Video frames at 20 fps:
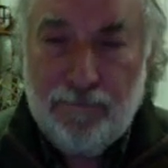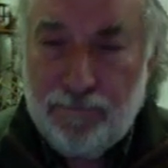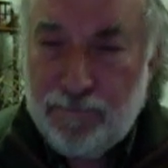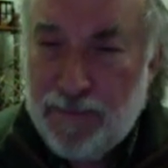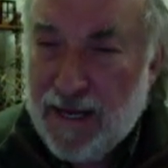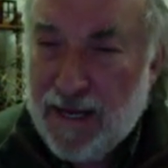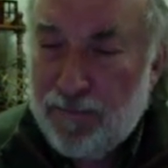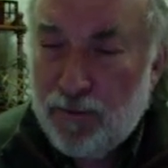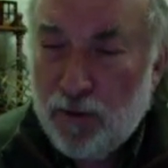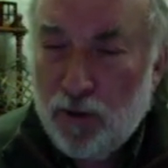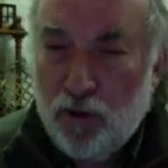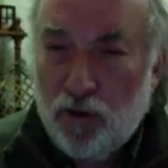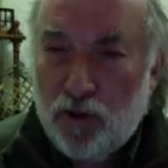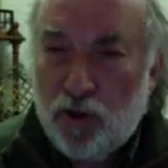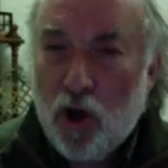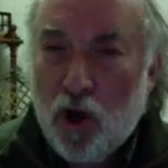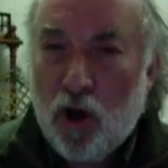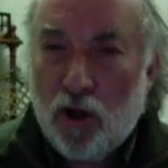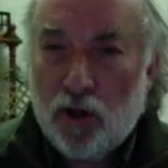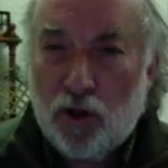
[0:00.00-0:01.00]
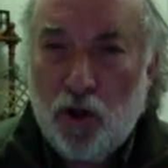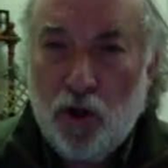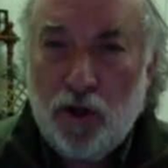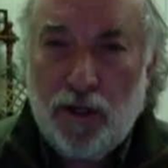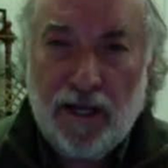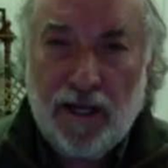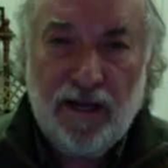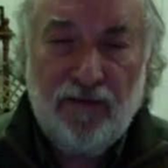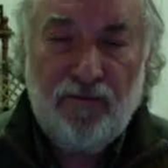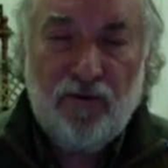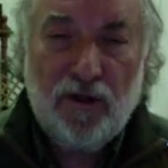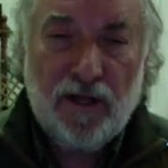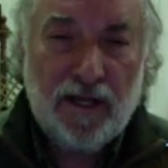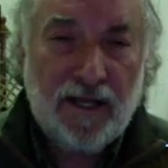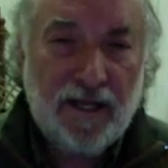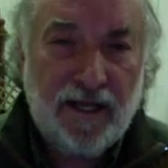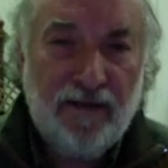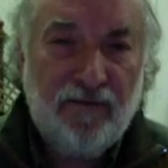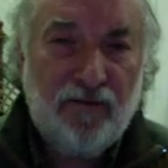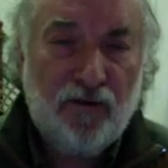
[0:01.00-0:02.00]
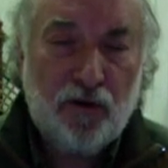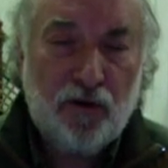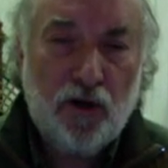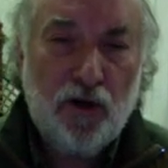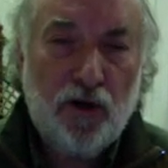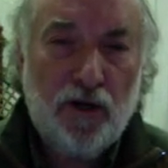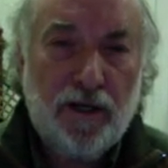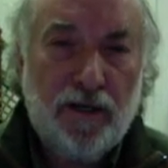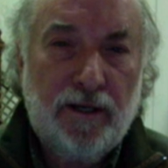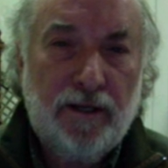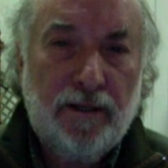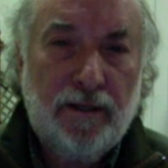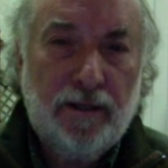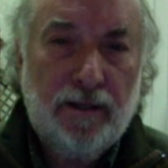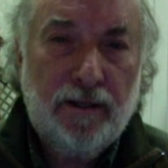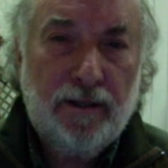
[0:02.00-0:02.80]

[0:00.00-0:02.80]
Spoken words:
People who call good evil and evil good